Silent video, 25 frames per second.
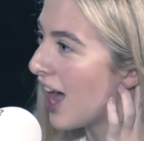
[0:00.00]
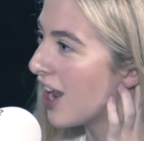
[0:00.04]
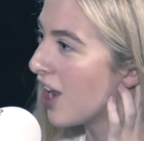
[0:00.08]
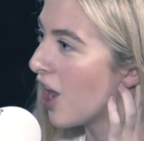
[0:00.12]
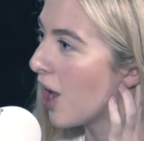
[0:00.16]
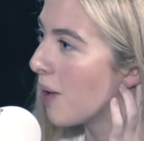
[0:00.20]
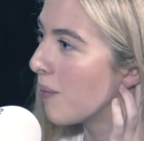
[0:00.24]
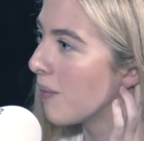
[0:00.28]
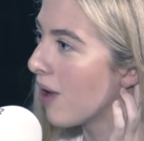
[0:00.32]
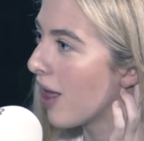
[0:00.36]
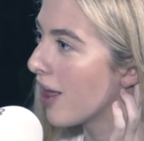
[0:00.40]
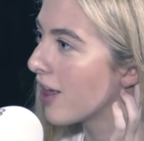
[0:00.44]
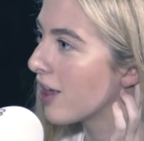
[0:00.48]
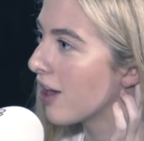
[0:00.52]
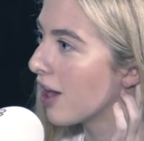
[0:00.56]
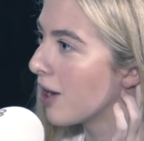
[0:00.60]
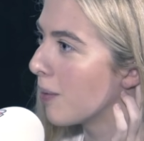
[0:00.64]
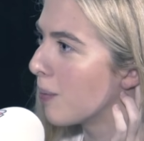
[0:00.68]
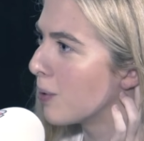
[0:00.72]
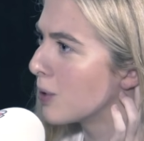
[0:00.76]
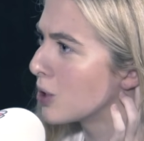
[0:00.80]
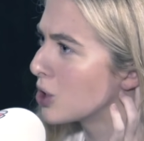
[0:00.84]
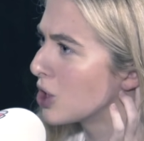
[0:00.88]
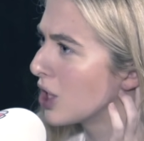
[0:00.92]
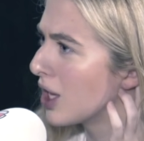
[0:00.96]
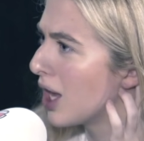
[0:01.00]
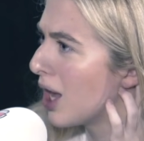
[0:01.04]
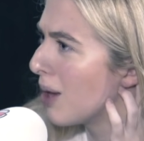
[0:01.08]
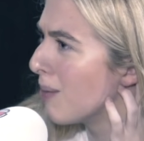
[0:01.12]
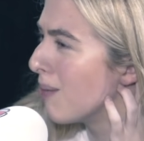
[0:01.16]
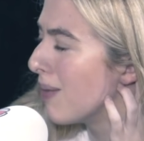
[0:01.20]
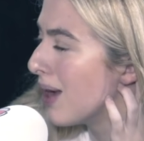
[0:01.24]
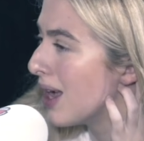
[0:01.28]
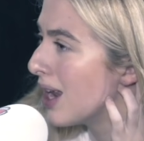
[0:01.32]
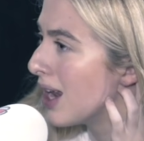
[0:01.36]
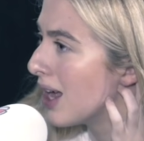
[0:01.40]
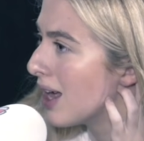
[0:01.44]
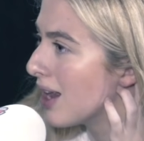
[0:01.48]
And I'm like kind of pushing
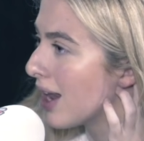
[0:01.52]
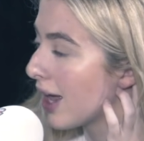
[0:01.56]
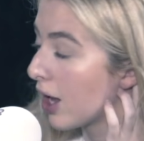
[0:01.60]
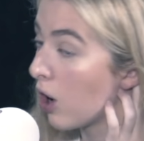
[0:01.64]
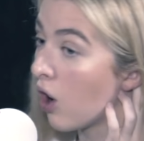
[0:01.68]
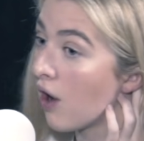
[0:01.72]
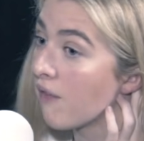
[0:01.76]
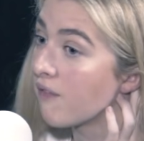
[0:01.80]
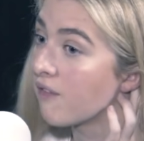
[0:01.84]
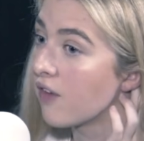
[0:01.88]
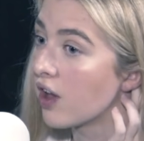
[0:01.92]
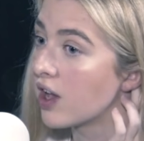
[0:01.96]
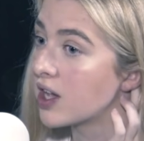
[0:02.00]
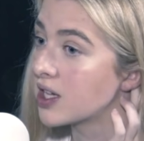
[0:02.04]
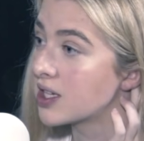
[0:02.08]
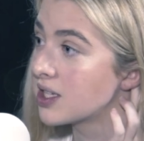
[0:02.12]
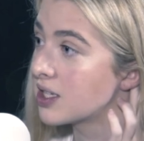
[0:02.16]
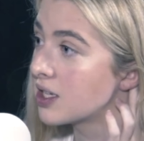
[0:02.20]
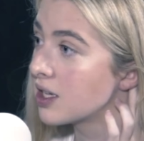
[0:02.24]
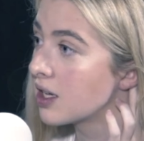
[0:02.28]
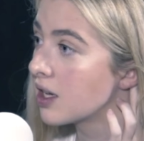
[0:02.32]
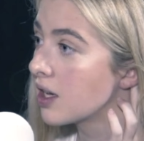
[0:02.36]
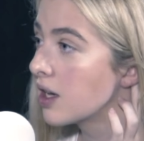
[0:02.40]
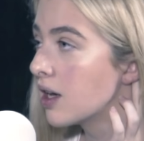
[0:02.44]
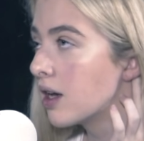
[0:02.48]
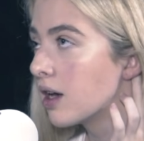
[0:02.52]
him in it. Like our first...